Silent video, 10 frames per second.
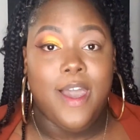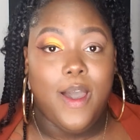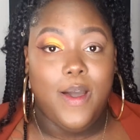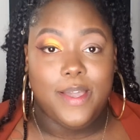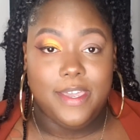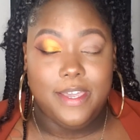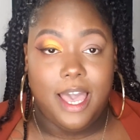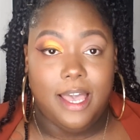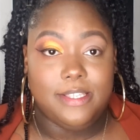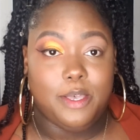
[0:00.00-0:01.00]
Okay, you
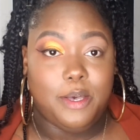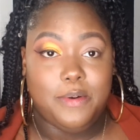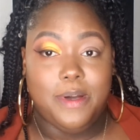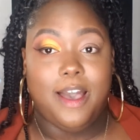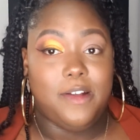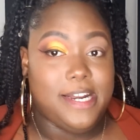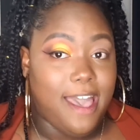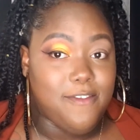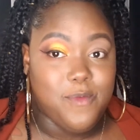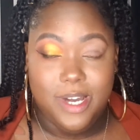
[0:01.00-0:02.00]
guys, so I already
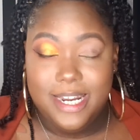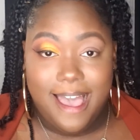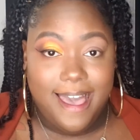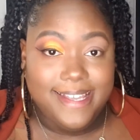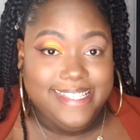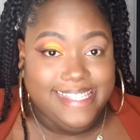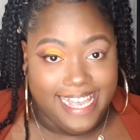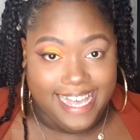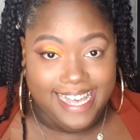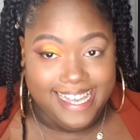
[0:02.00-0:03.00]
have one eye
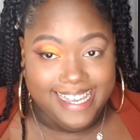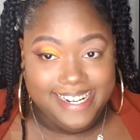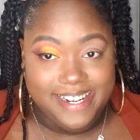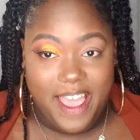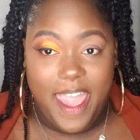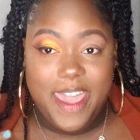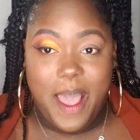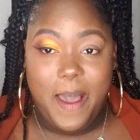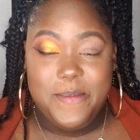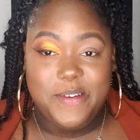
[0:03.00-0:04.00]
done, and
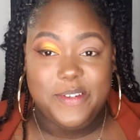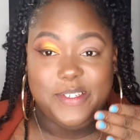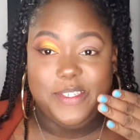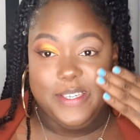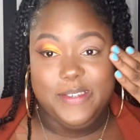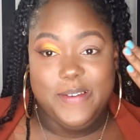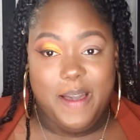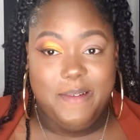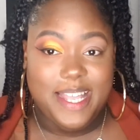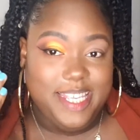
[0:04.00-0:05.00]
I'm going to show you how
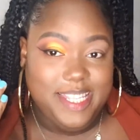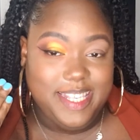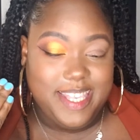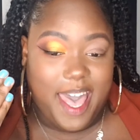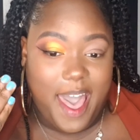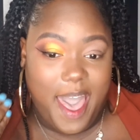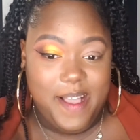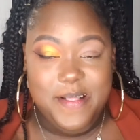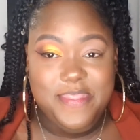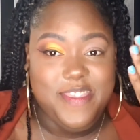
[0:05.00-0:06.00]
I did this eye
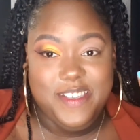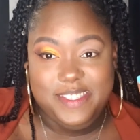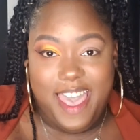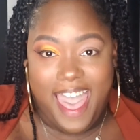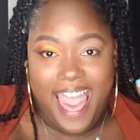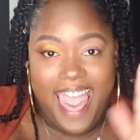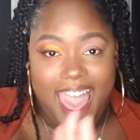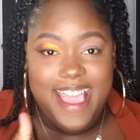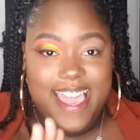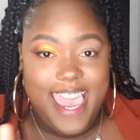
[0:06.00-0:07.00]
on this
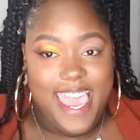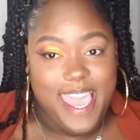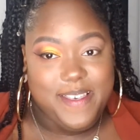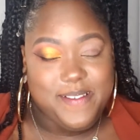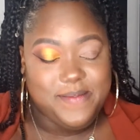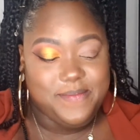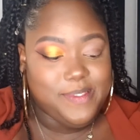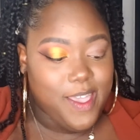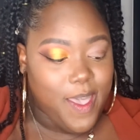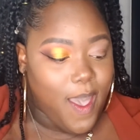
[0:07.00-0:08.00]
eye.
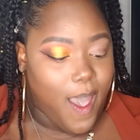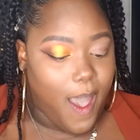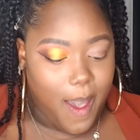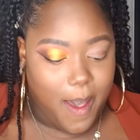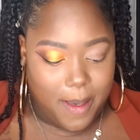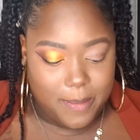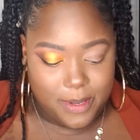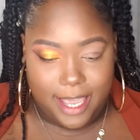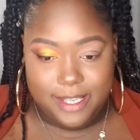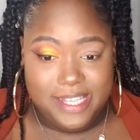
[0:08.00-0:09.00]

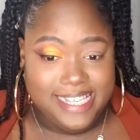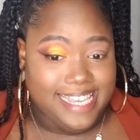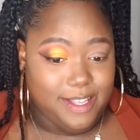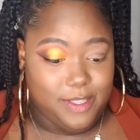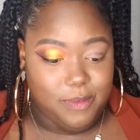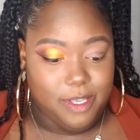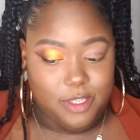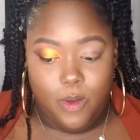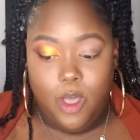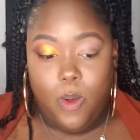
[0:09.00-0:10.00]
Okay, so let's get into it.
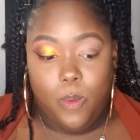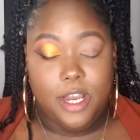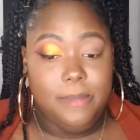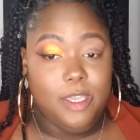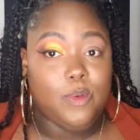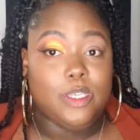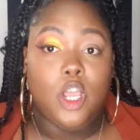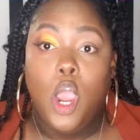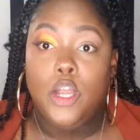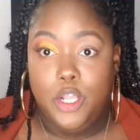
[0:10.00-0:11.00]
So we're going to be using
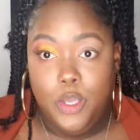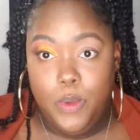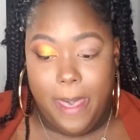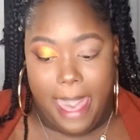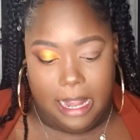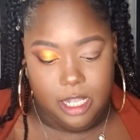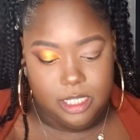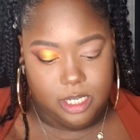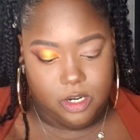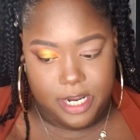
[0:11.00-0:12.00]
two palettes
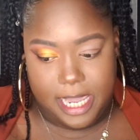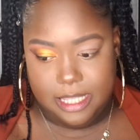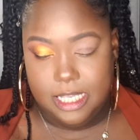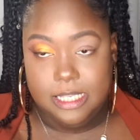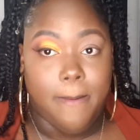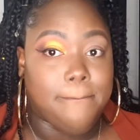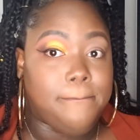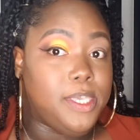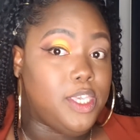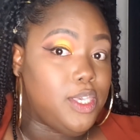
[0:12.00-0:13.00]
to create this
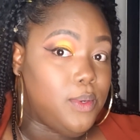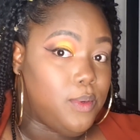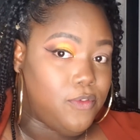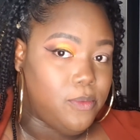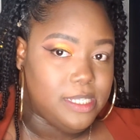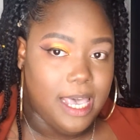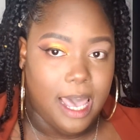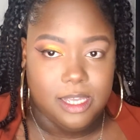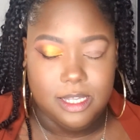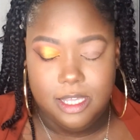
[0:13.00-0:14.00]
beautiful
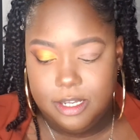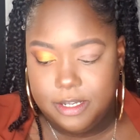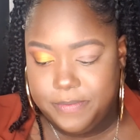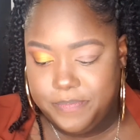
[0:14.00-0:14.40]
metallic look.